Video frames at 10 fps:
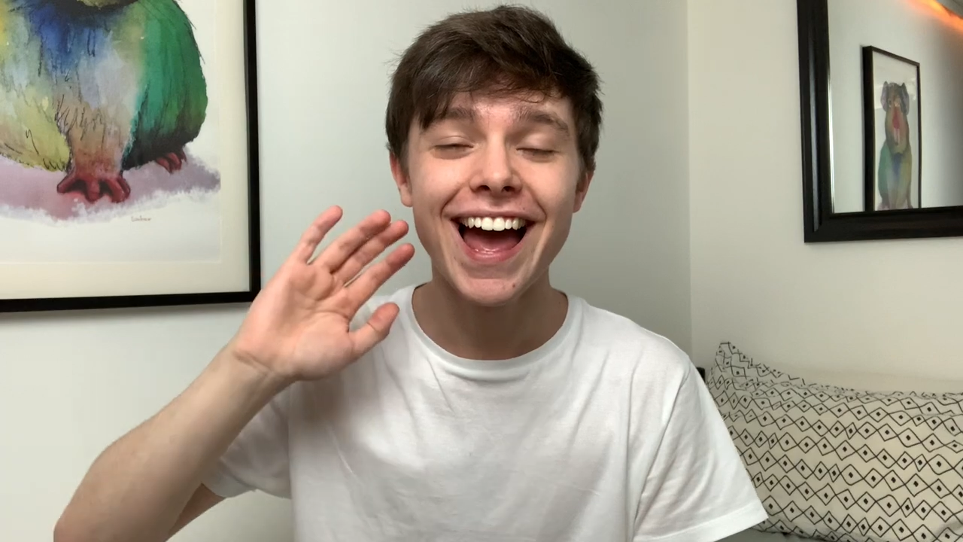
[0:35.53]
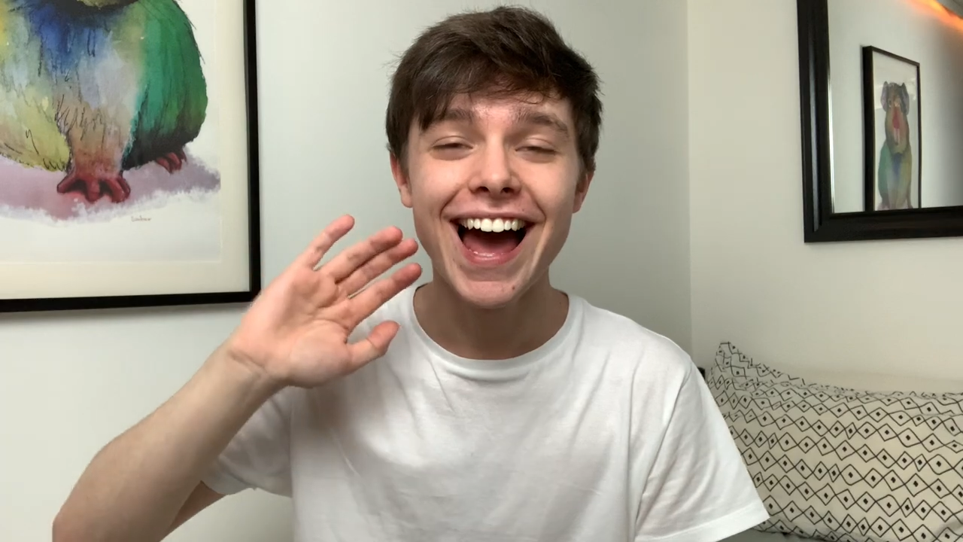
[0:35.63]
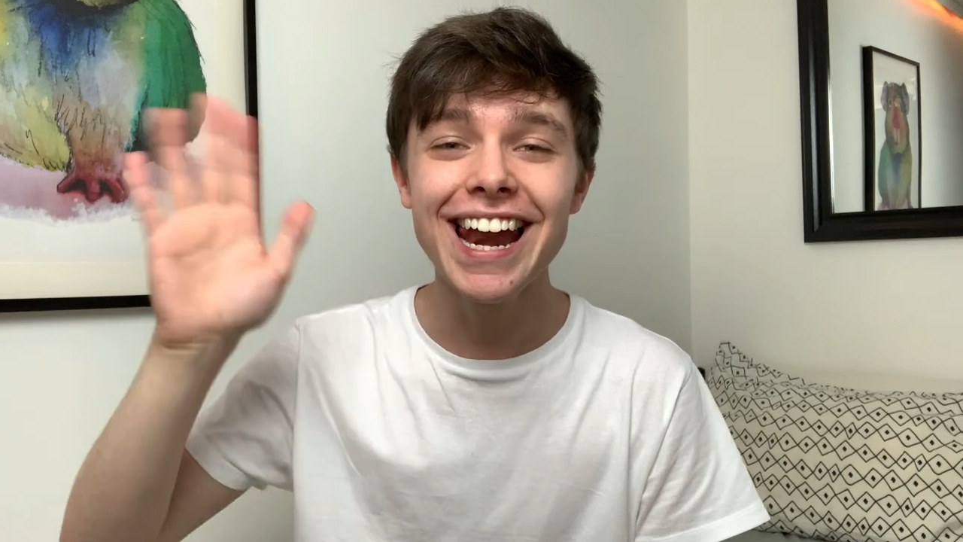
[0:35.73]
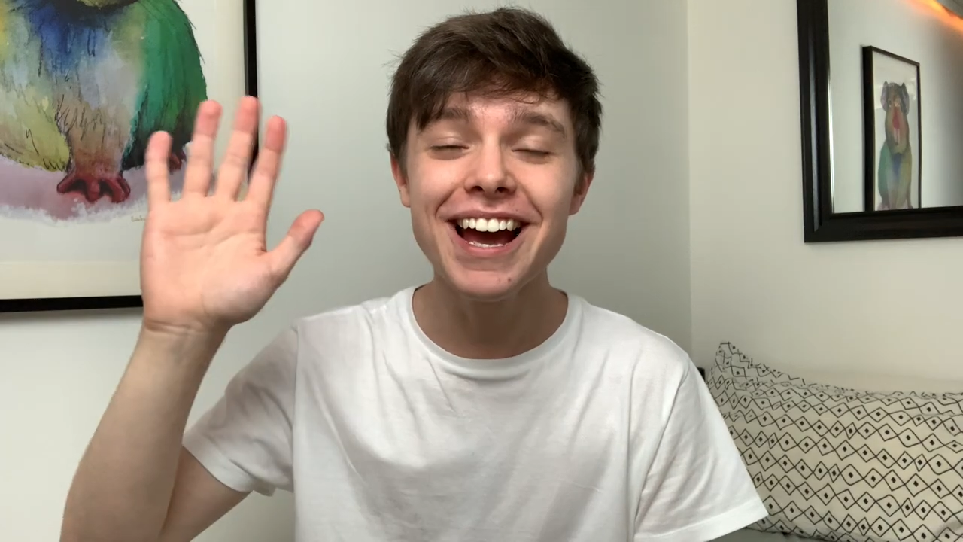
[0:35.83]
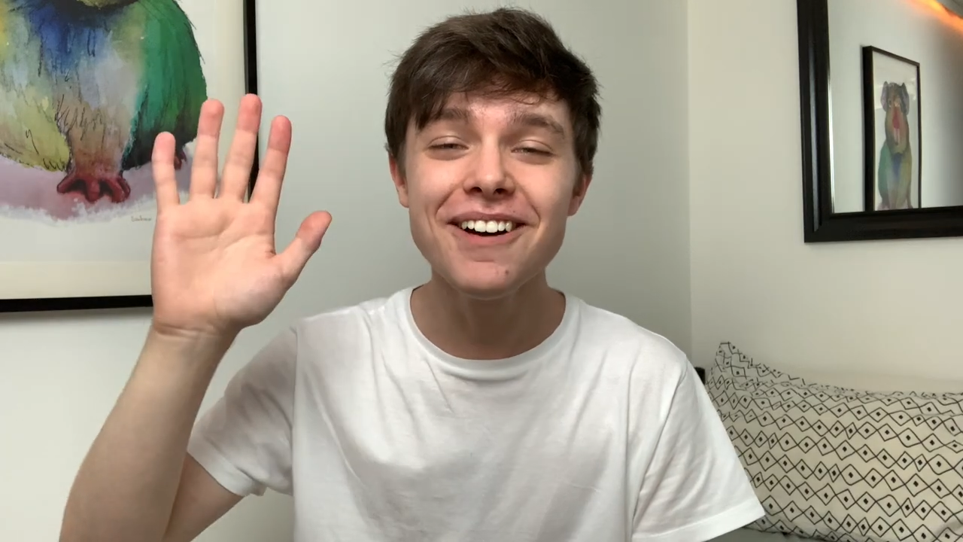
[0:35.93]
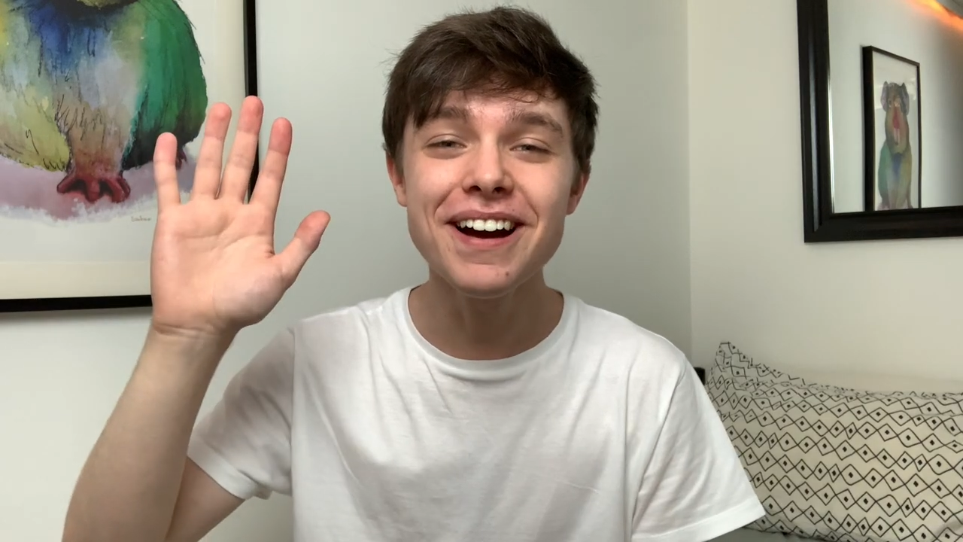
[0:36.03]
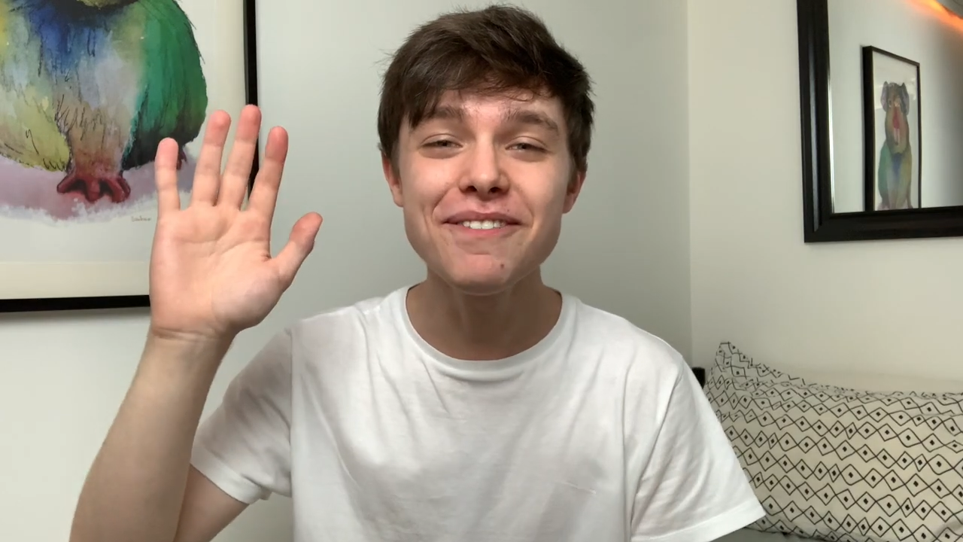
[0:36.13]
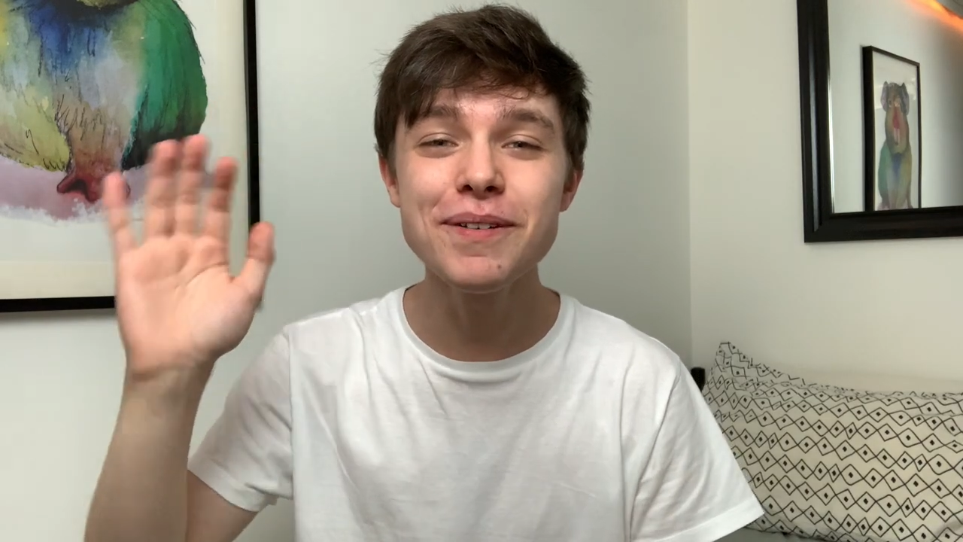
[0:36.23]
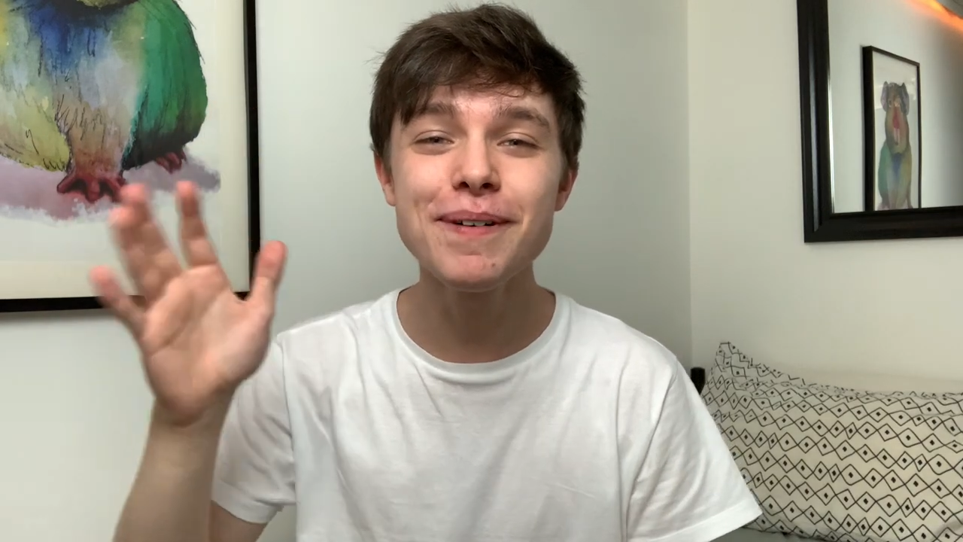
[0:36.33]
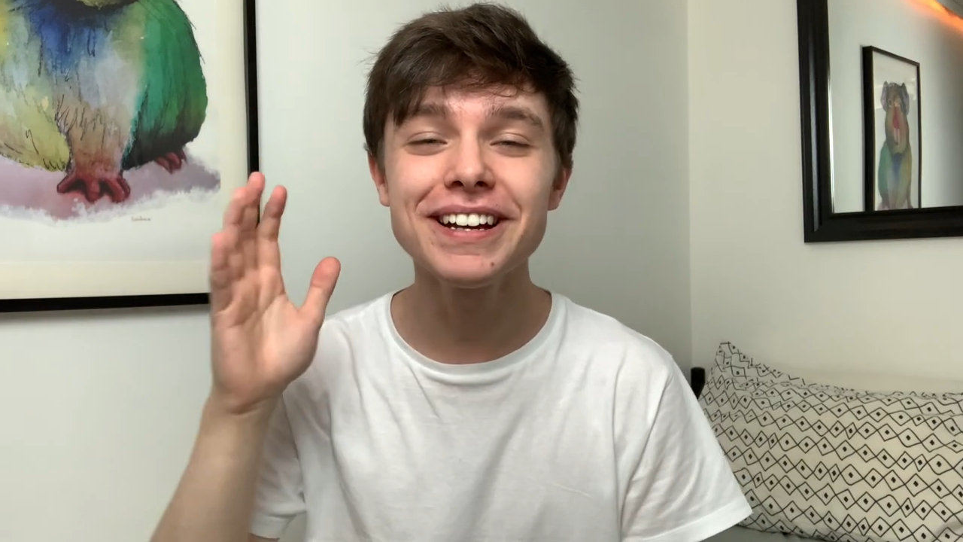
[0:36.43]
Hello
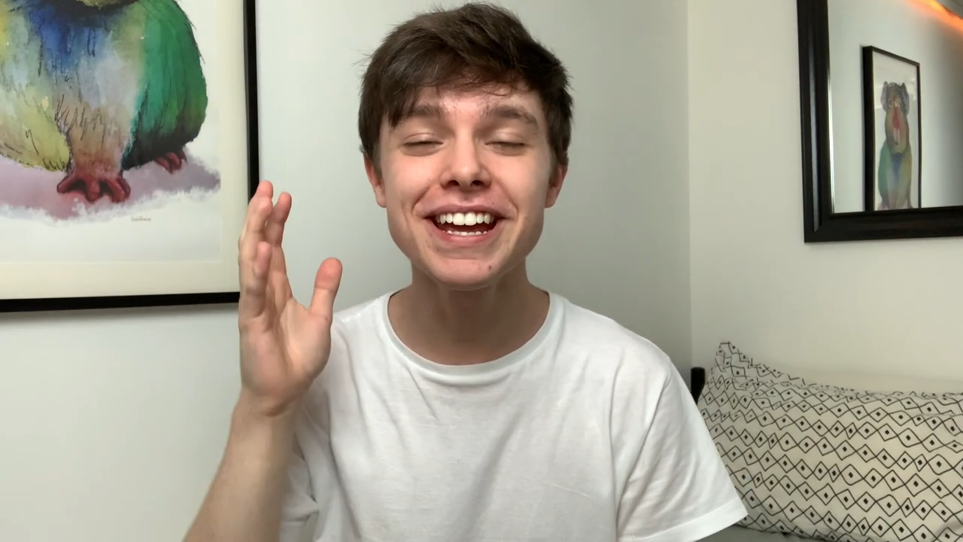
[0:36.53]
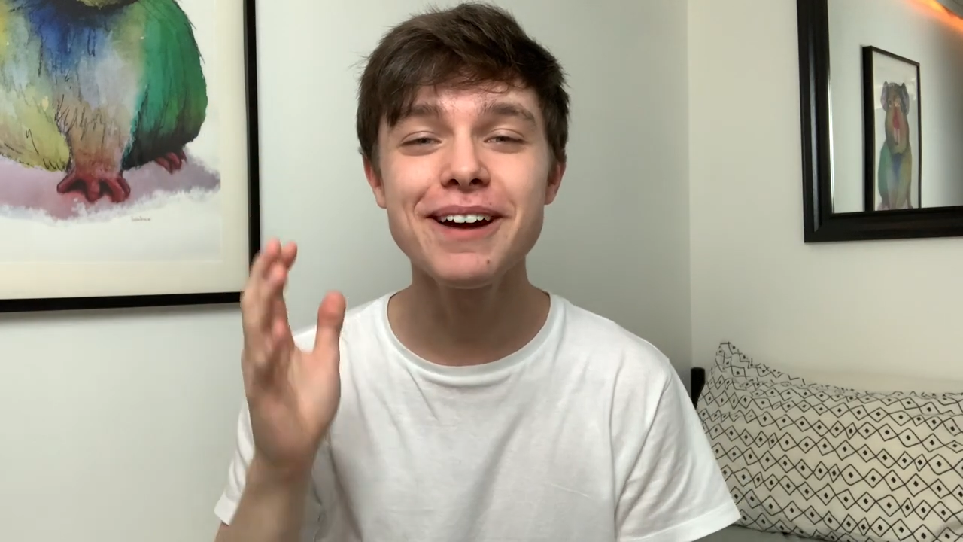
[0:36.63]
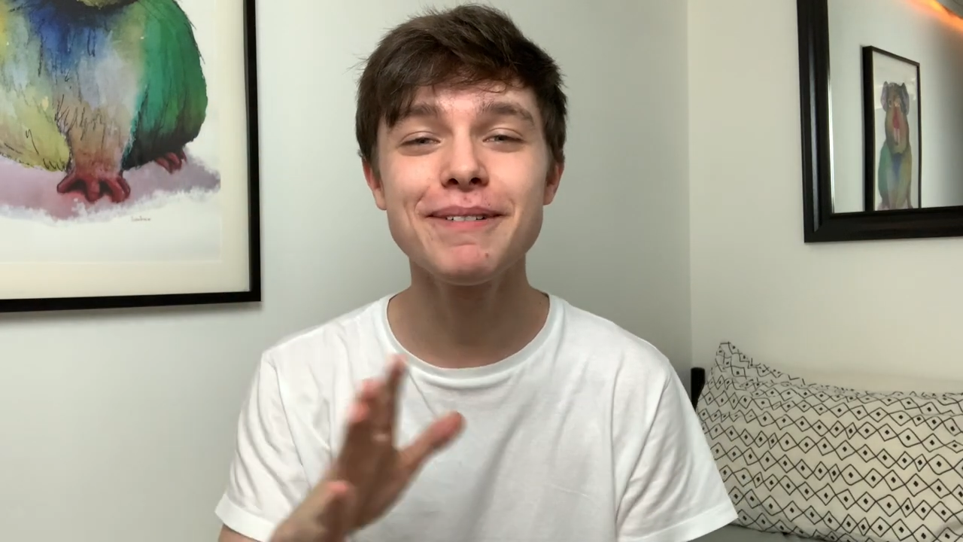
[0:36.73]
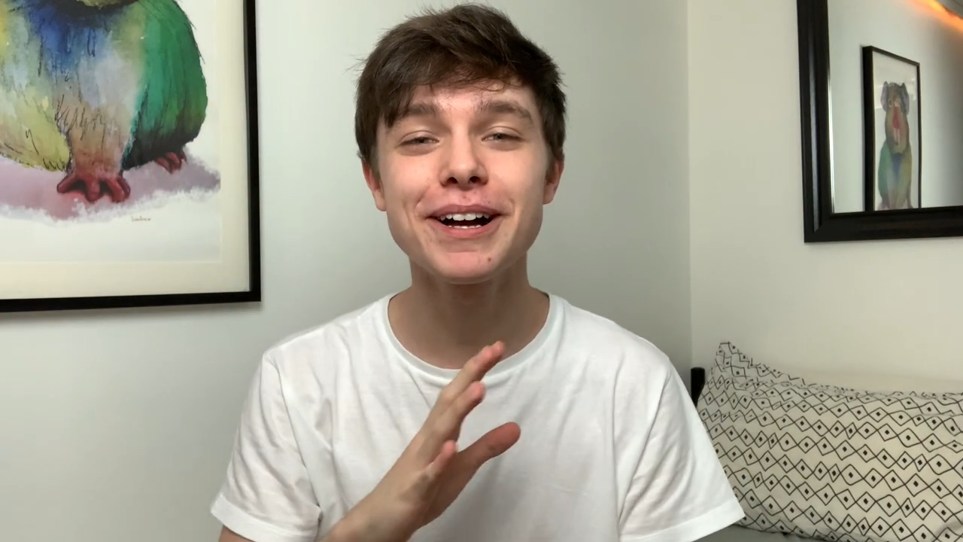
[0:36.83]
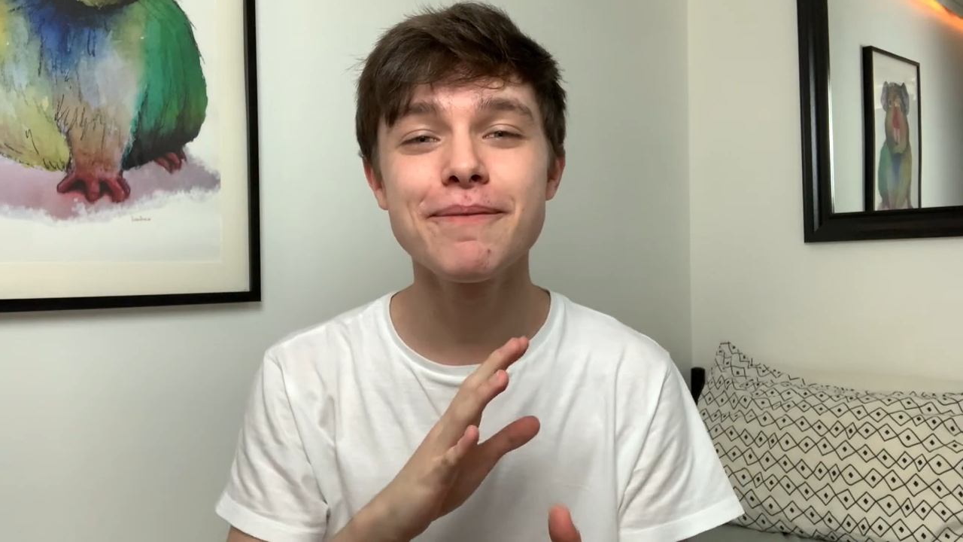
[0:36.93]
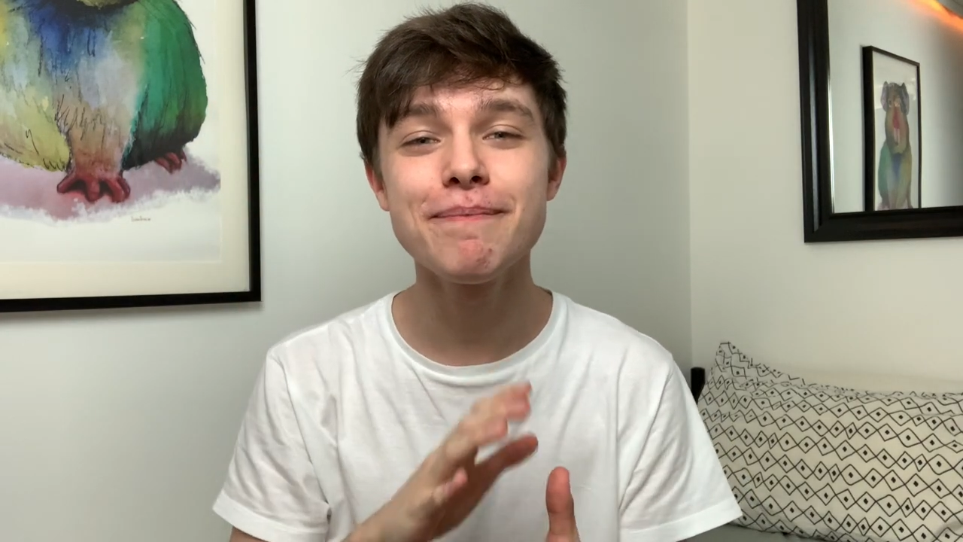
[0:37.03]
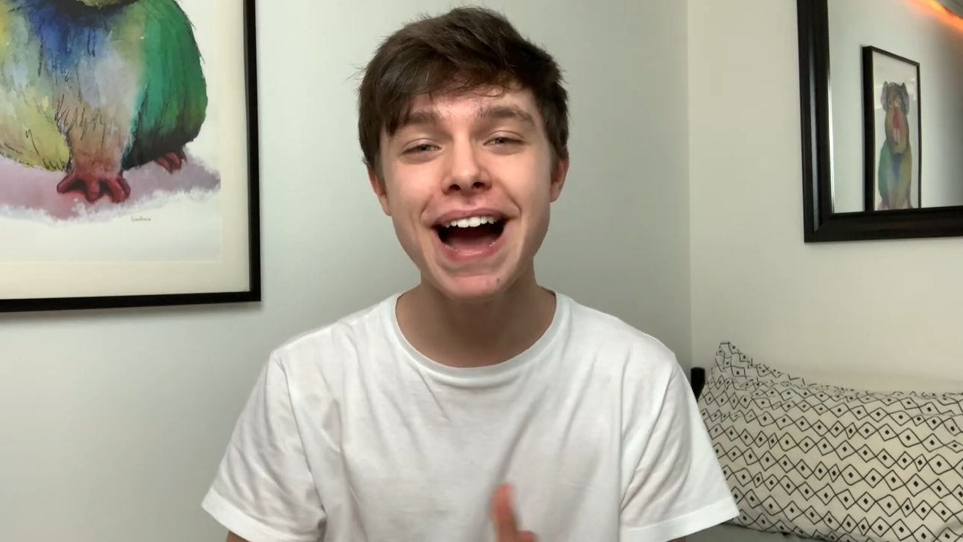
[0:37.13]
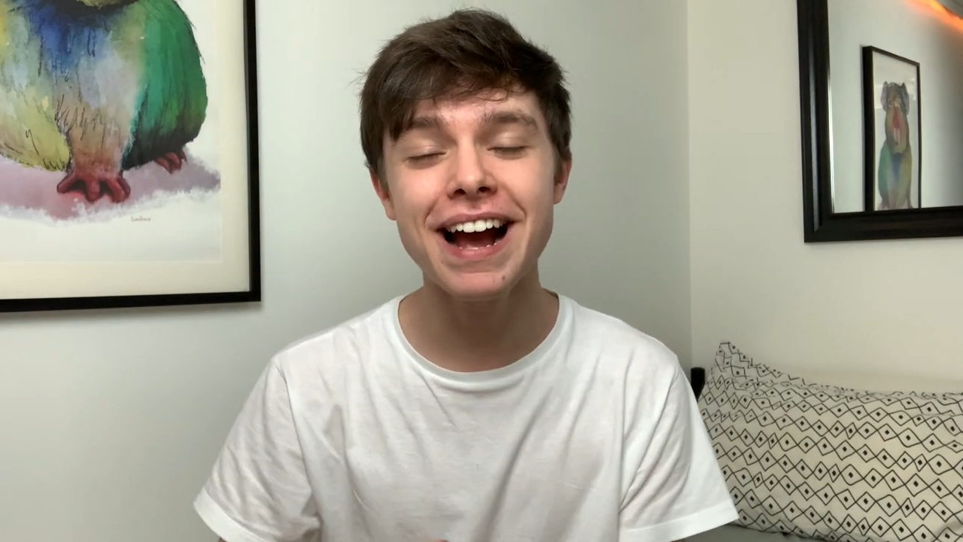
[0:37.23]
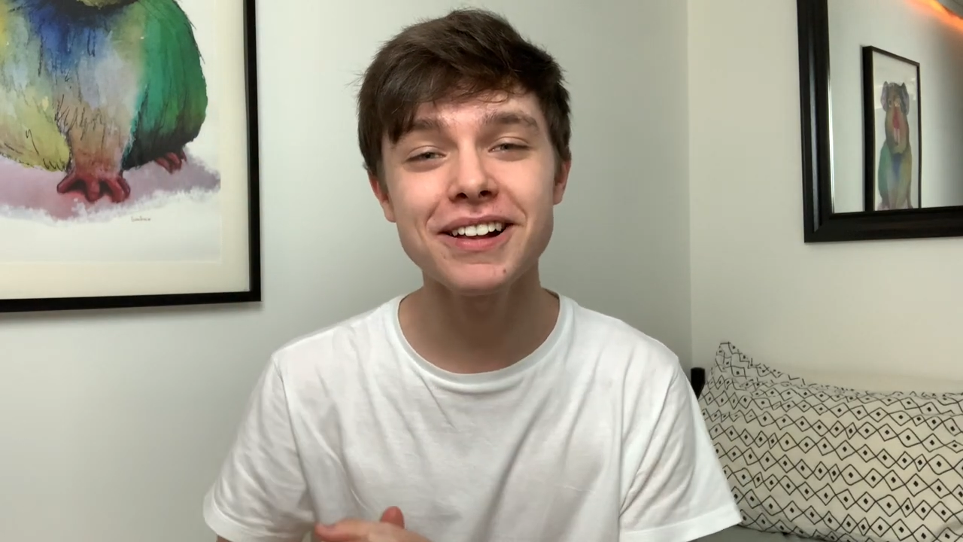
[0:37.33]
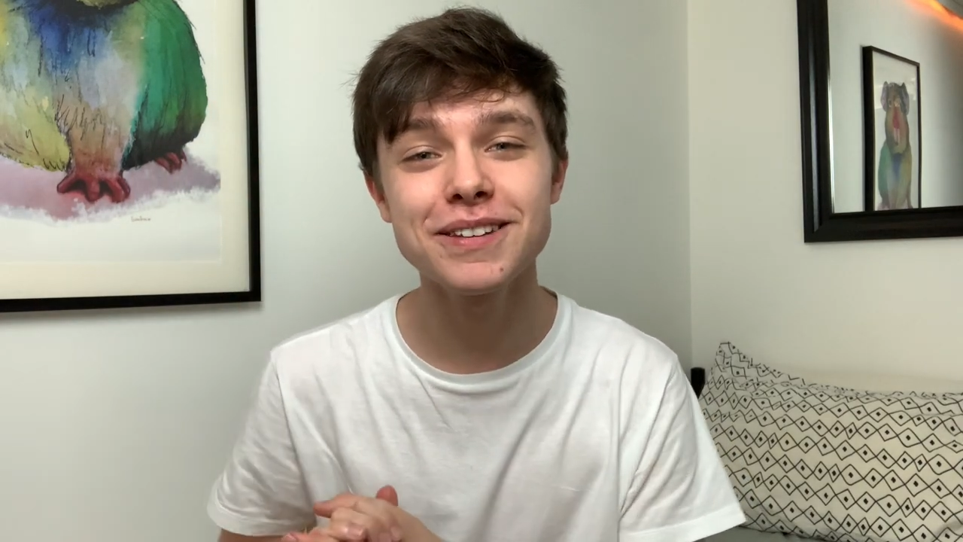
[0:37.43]
everybody and welcome back